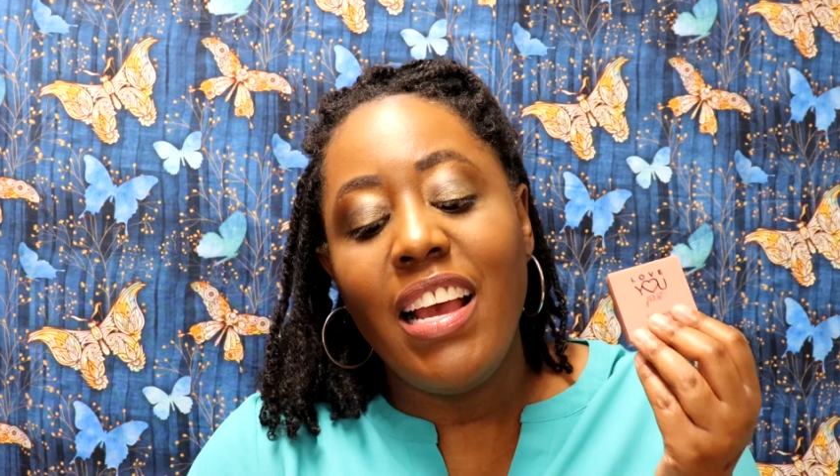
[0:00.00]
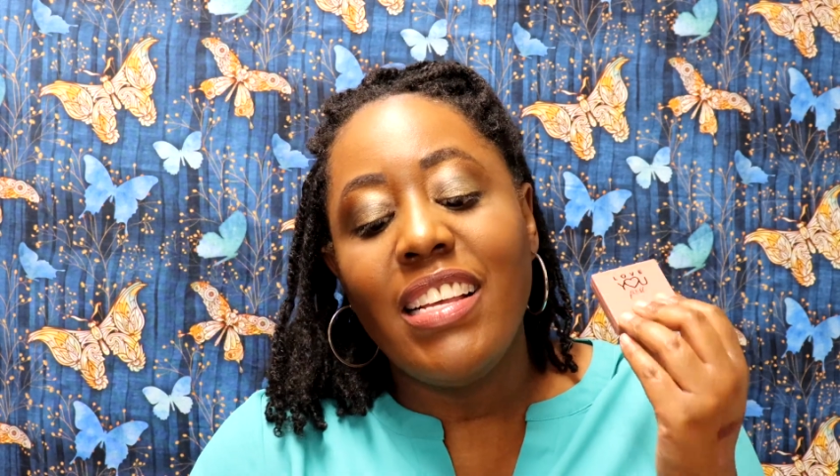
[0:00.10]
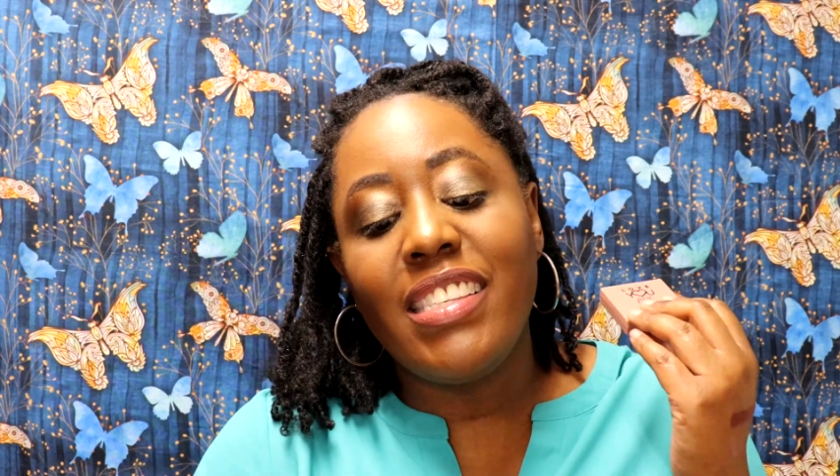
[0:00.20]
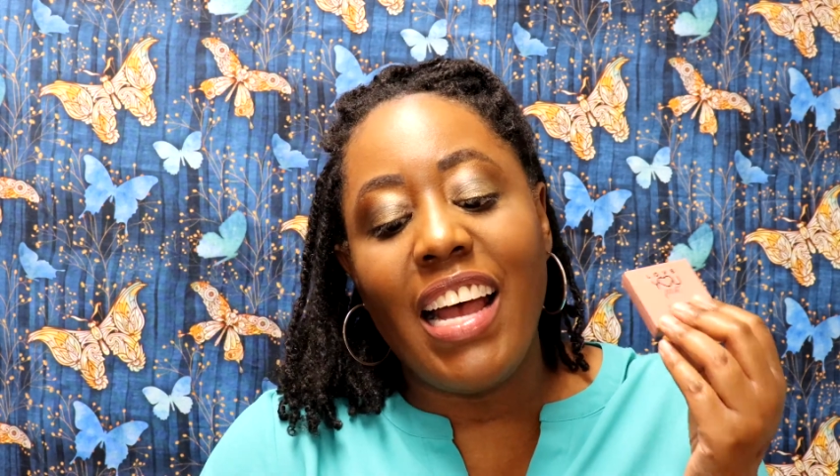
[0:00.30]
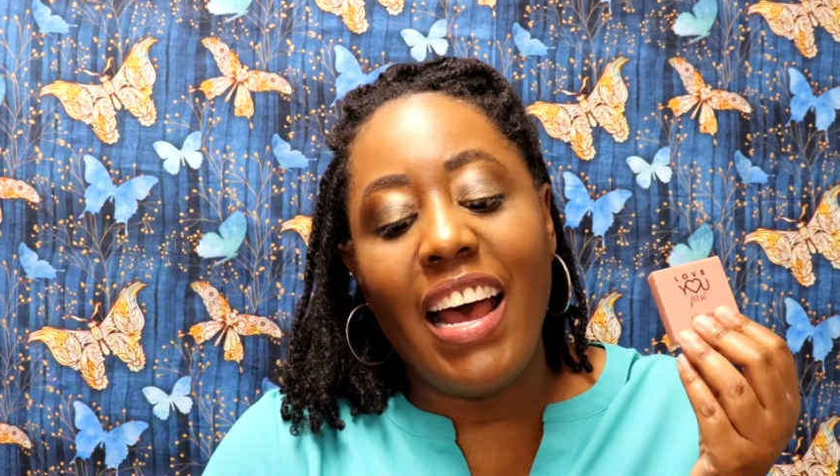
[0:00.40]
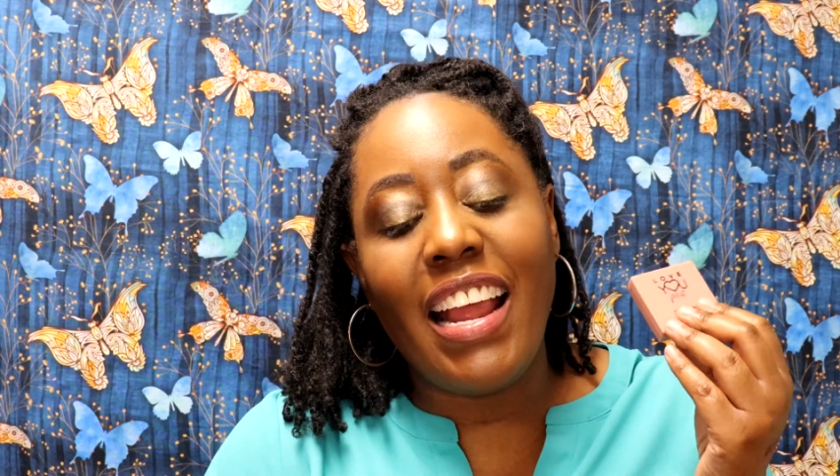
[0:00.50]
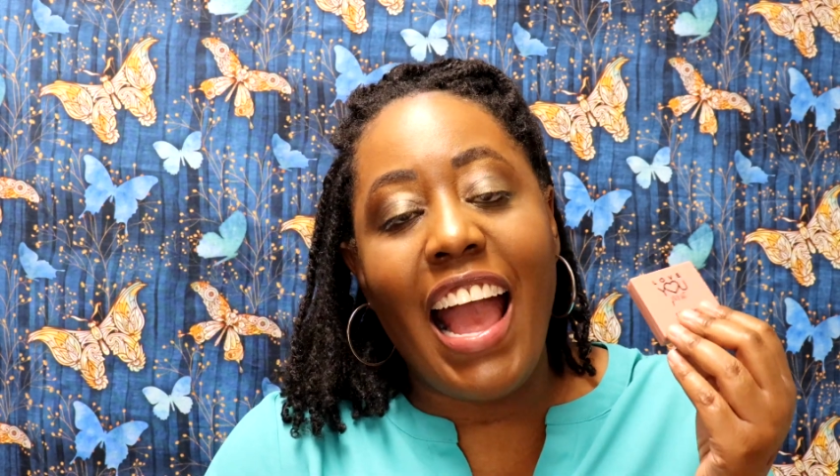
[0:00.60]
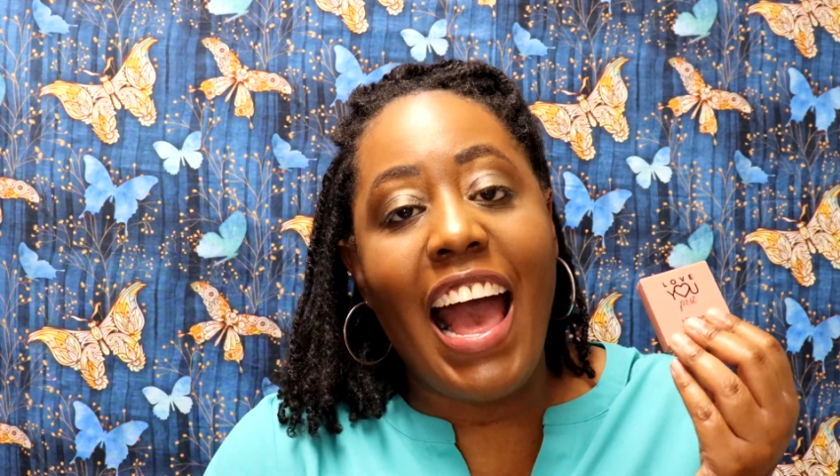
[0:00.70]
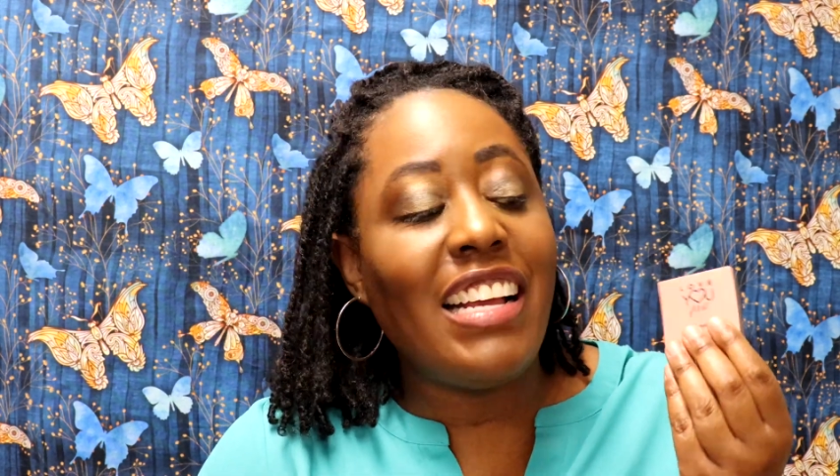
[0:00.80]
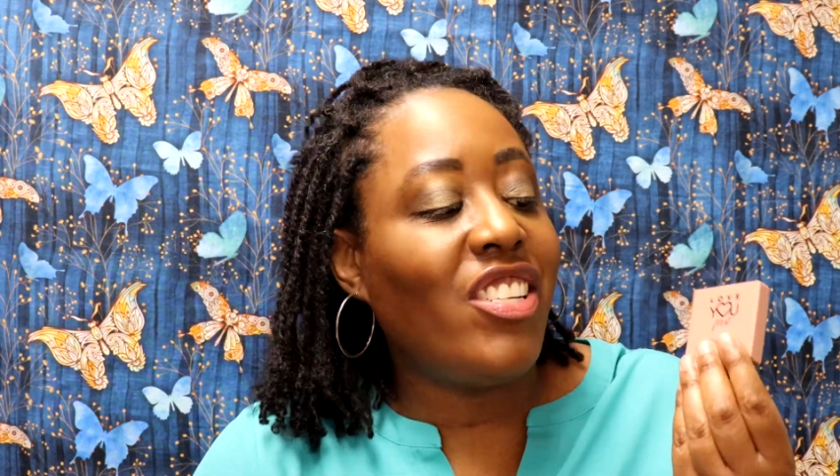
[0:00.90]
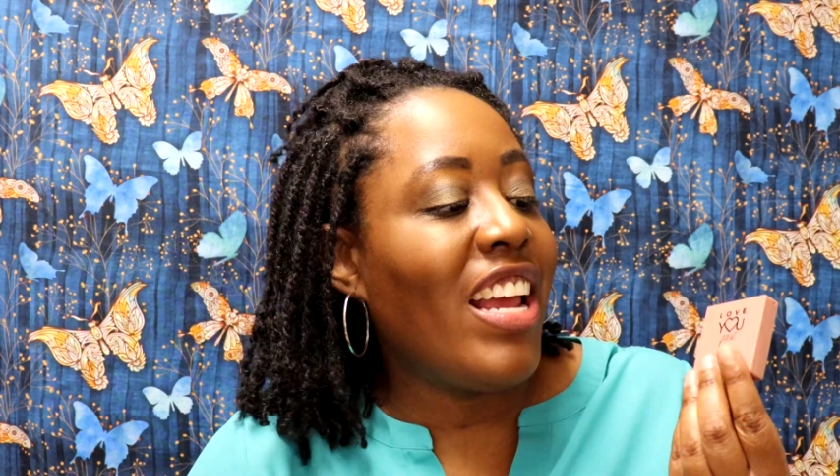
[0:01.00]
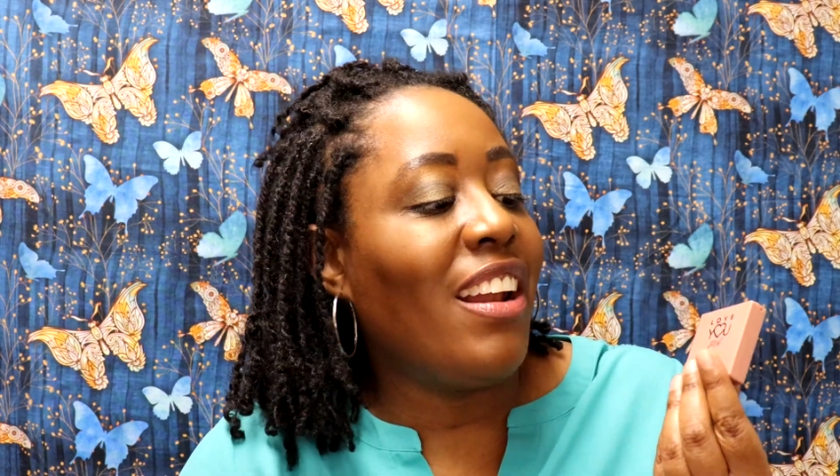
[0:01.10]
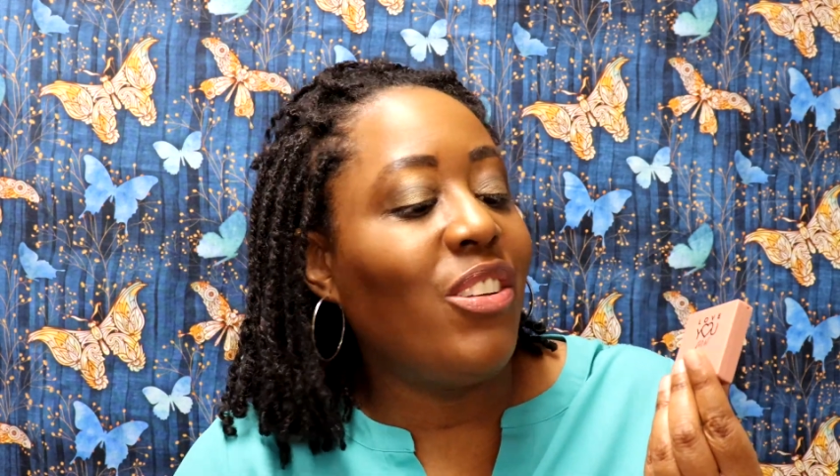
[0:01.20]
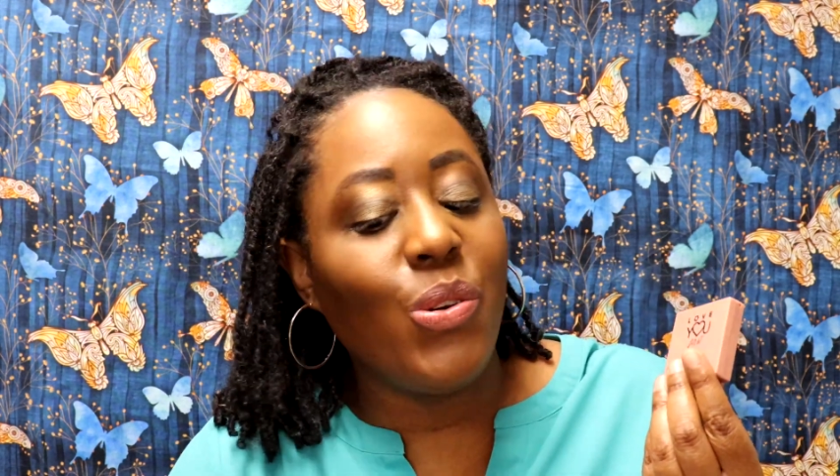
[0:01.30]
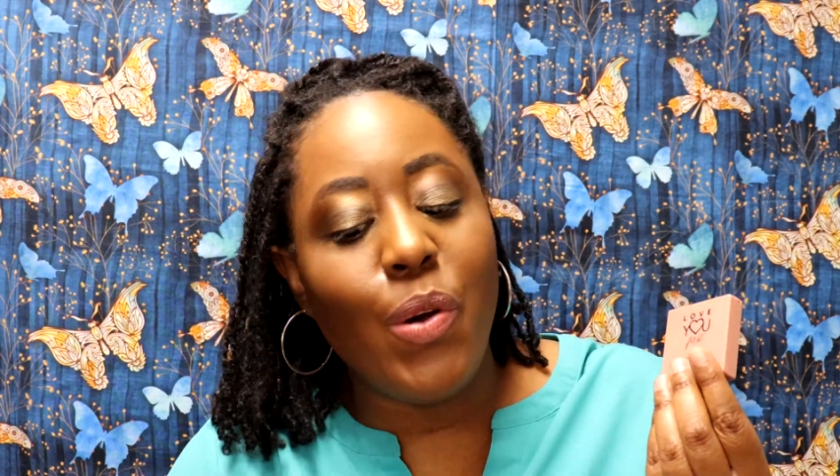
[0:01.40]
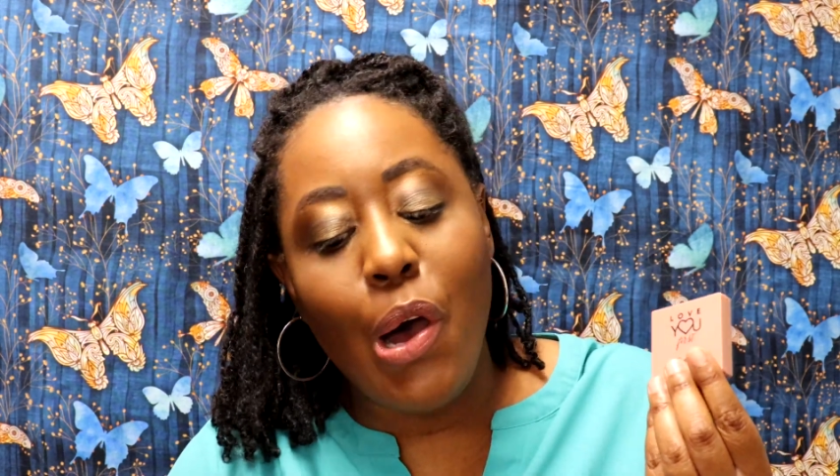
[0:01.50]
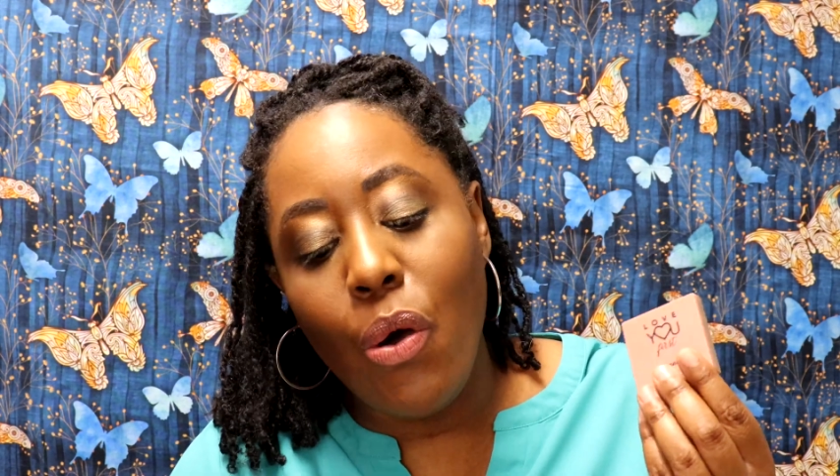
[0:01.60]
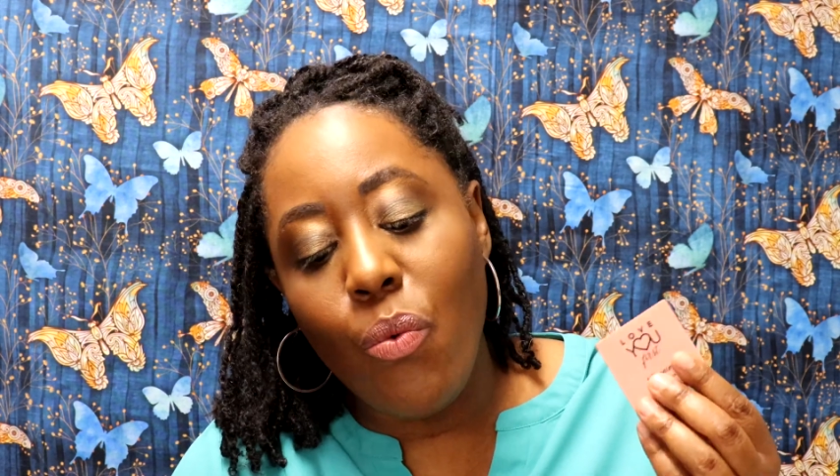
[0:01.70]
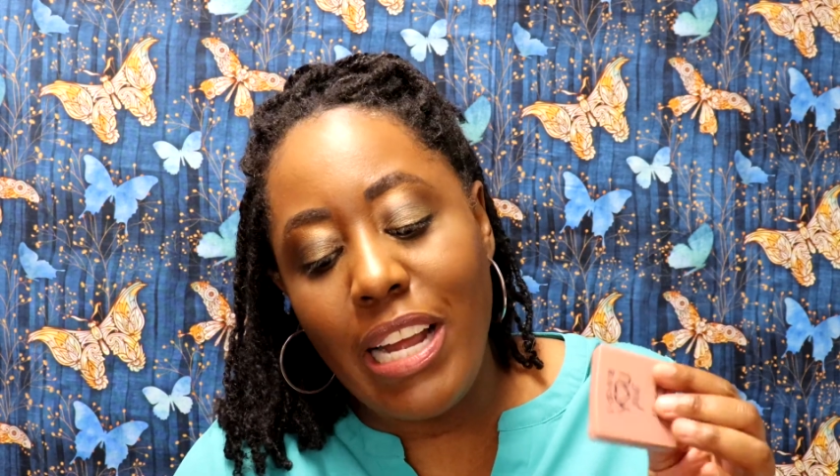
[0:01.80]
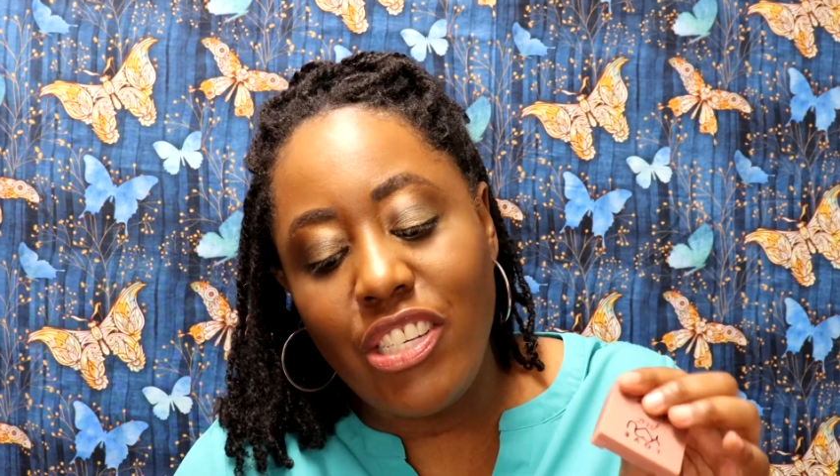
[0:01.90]
Stunning Eyeshadow
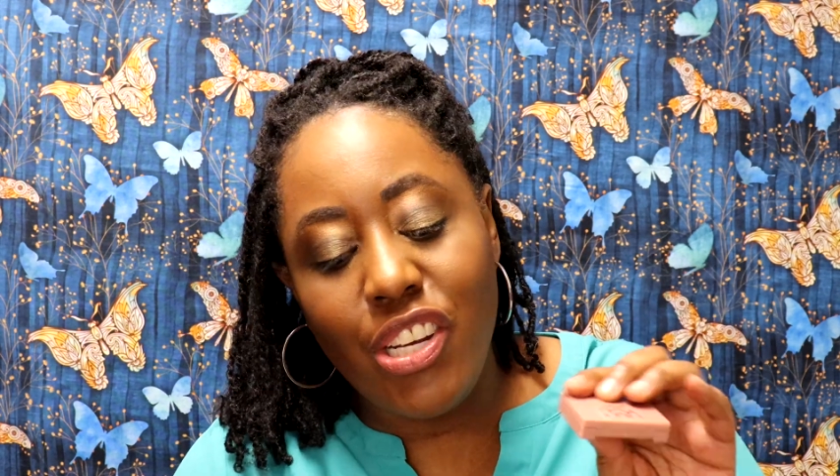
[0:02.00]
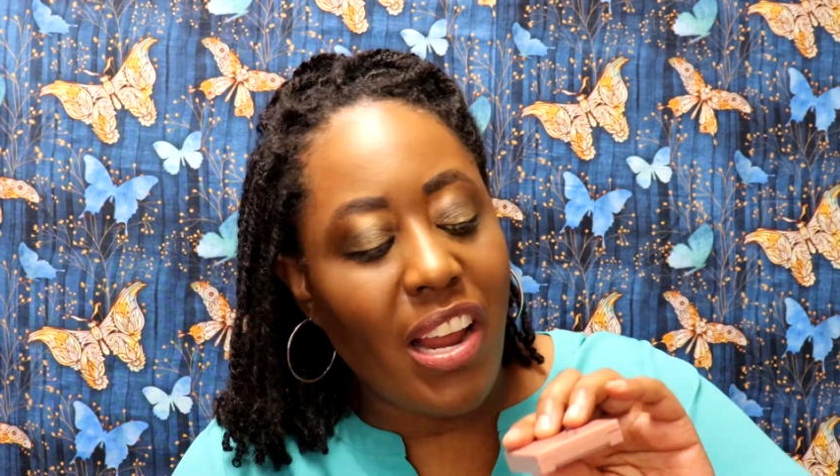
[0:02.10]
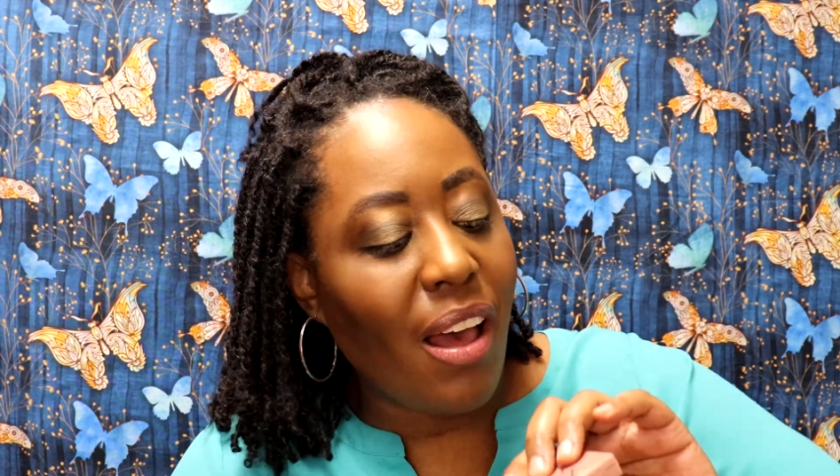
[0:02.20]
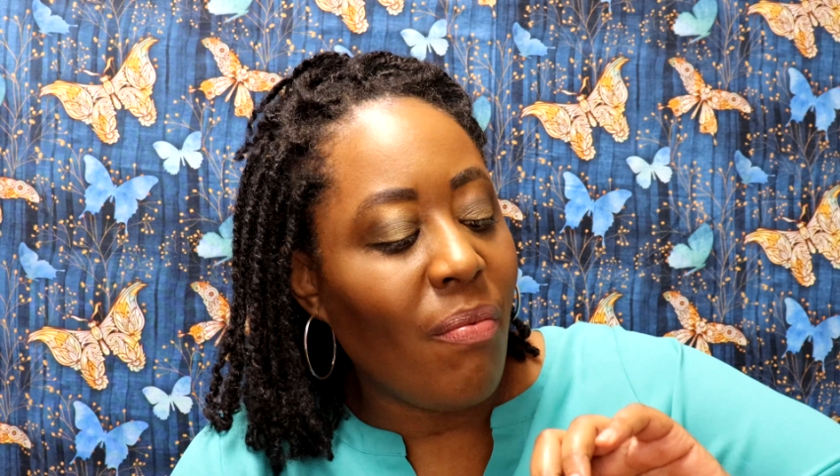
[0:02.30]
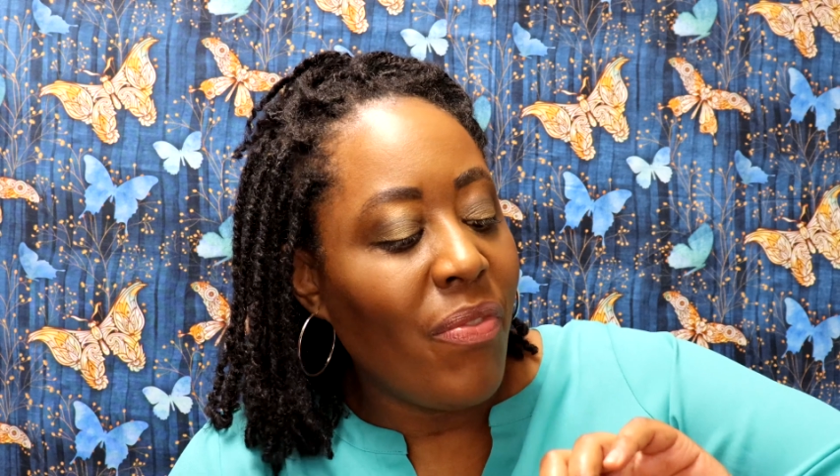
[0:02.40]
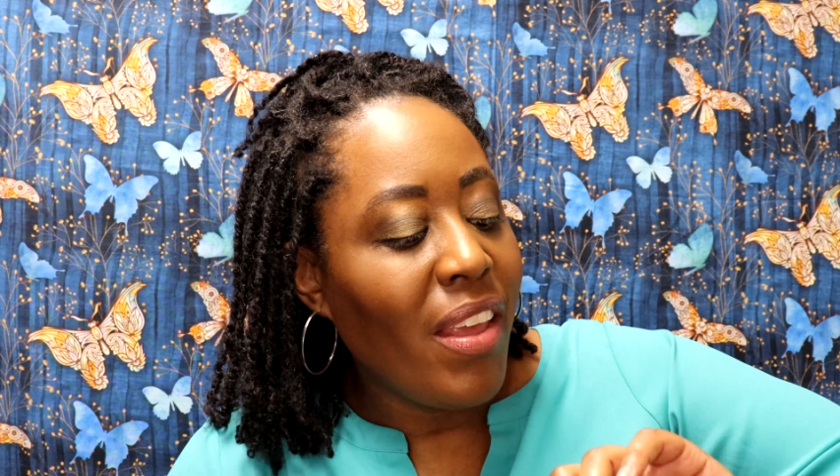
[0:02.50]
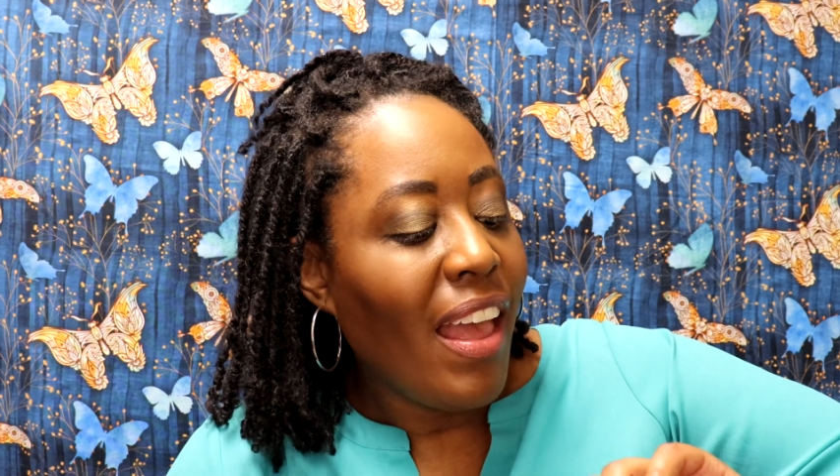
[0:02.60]
Duo, which, you know,